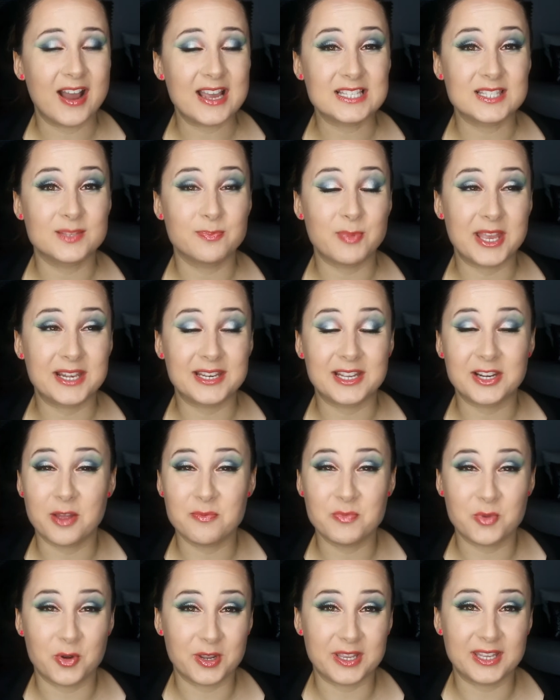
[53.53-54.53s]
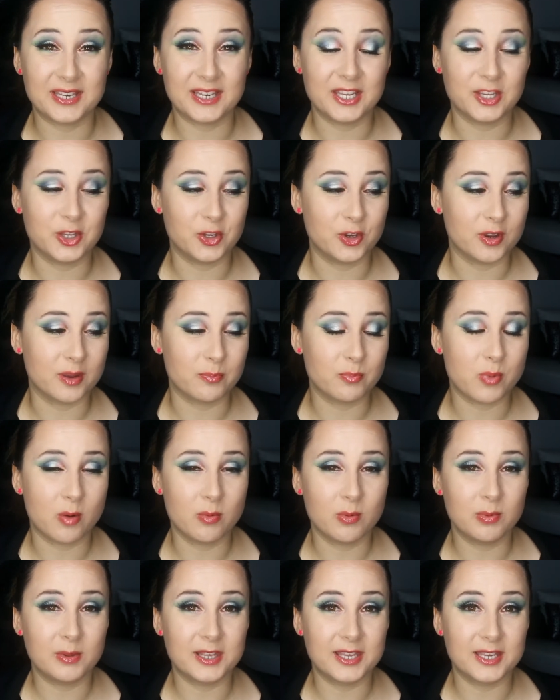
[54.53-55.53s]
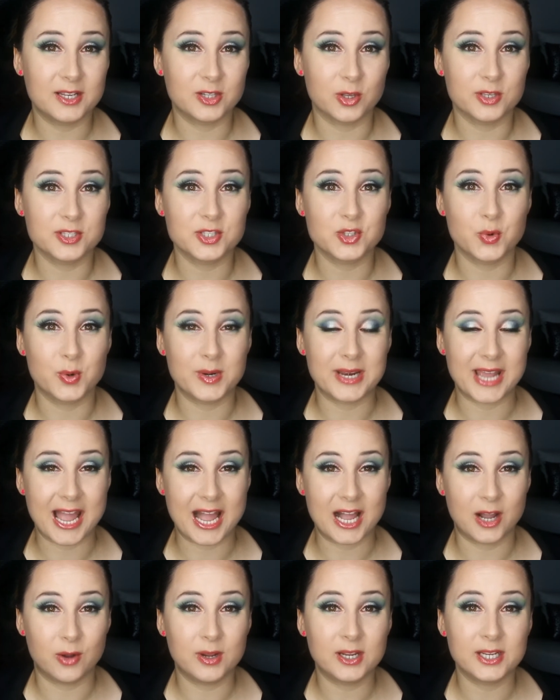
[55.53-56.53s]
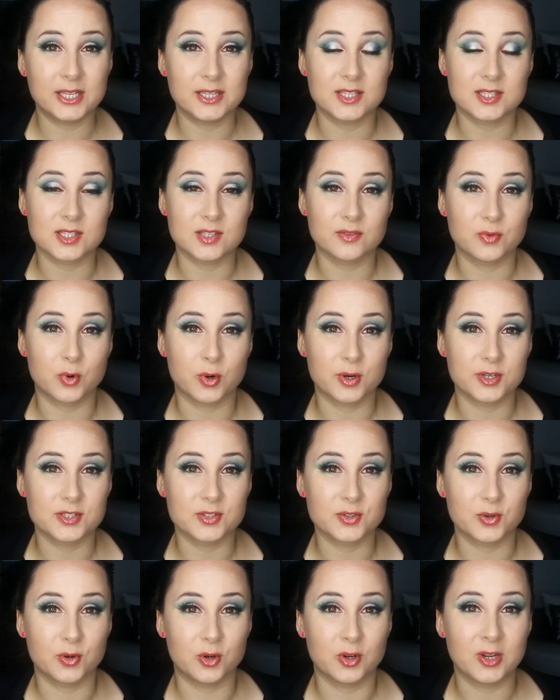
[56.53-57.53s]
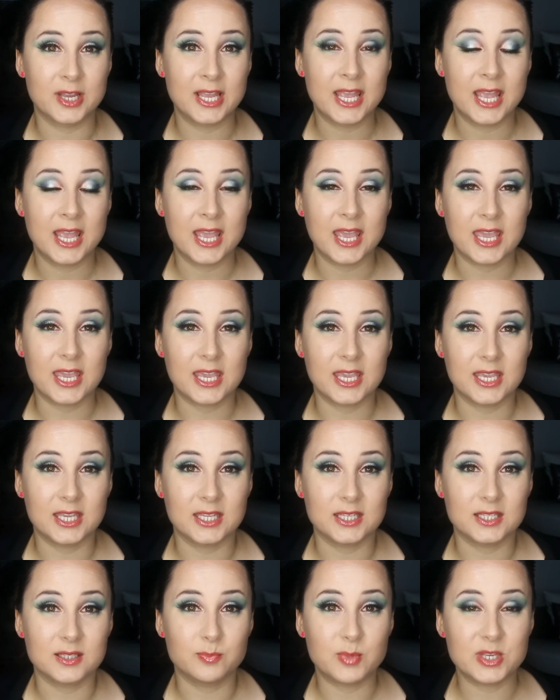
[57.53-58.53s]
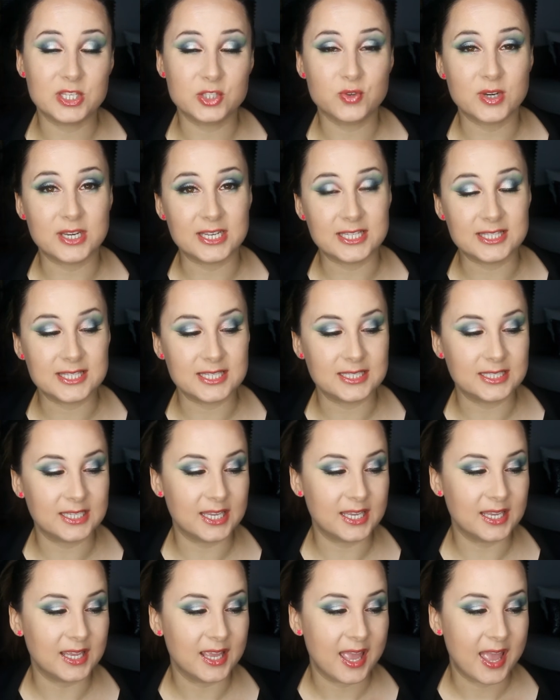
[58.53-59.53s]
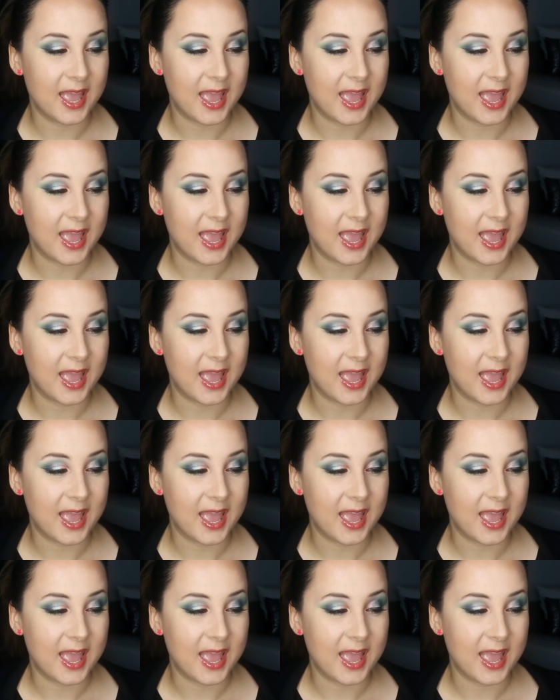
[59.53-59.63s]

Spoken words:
I spent, and I'm not kidding you, probably close to an hour in the Sephora store in Pitt Street in Sydney,